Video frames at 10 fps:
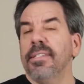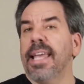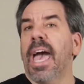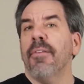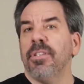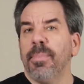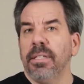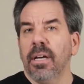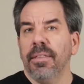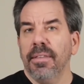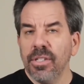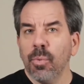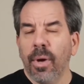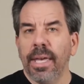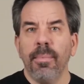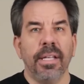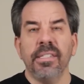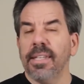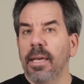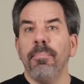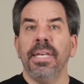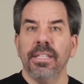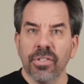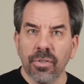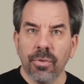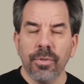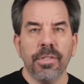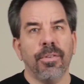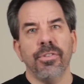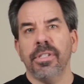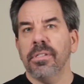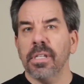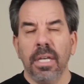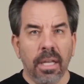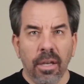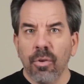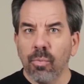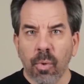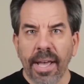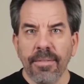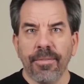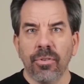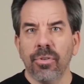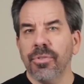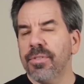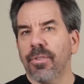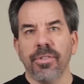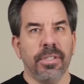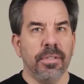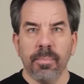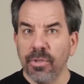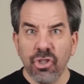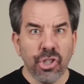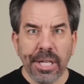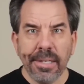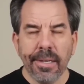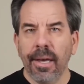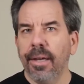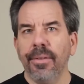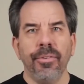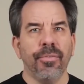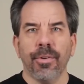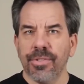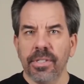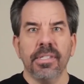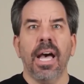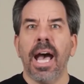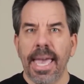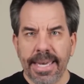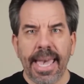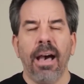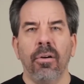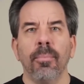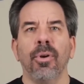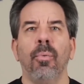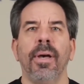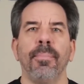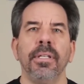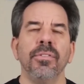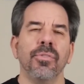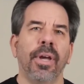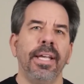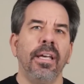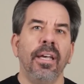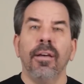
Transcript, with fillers: It doesn't have to be done this way, but say pistols versus rifles versus machine guns versus high caliber weapons, right?